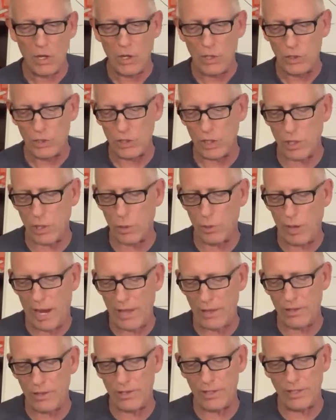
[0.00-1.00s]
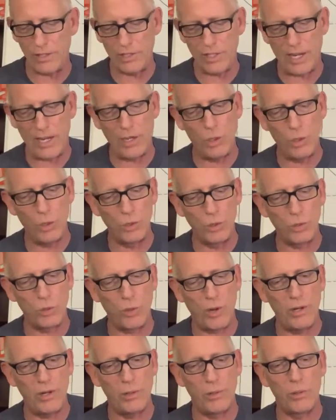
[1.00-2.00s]
So rather than saying who's
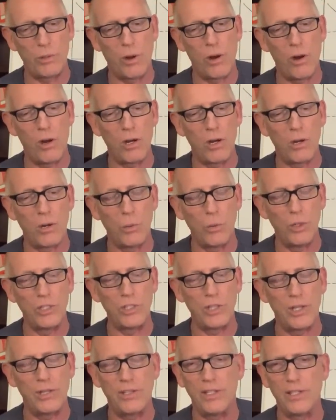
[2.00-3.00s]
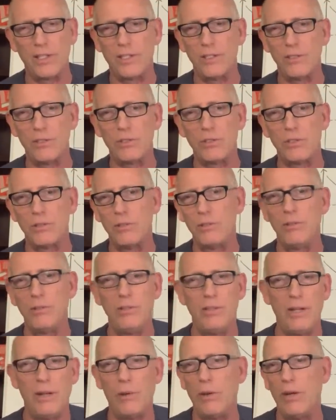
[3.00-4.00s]
right or wrong, which I think is
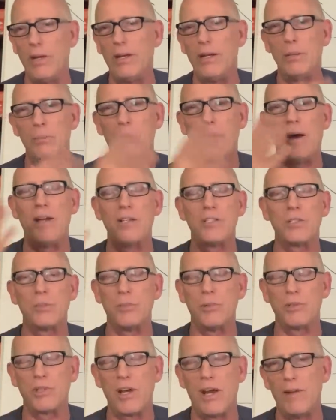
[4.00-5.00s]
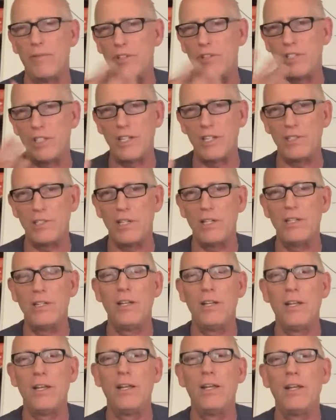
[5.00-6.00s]
you know an impossible conversation,
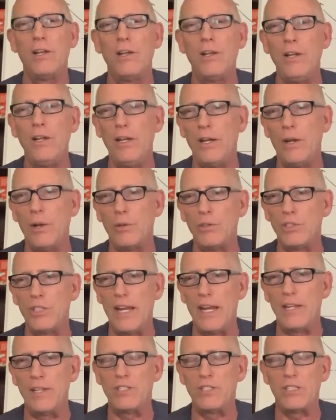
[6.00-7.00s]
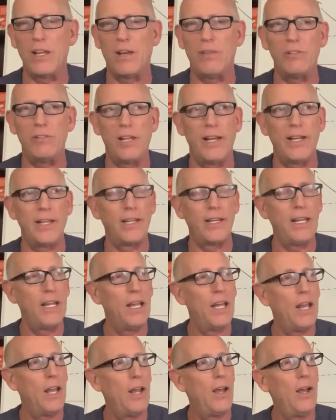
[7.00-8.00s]
you know, saying stuff like
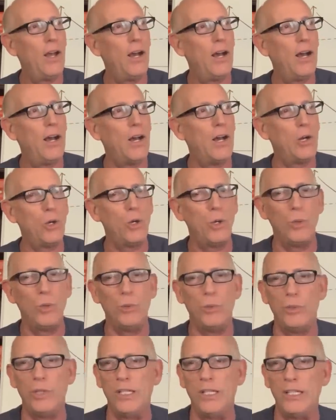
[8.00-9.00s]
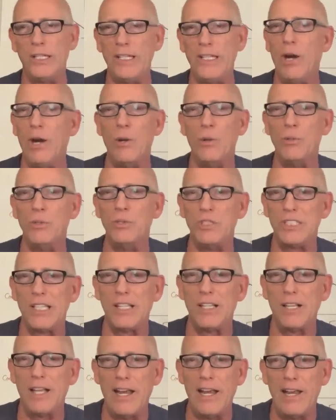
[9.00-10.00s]
uh, who really owns
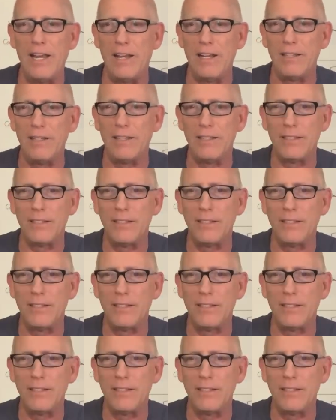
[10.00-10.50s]
the land.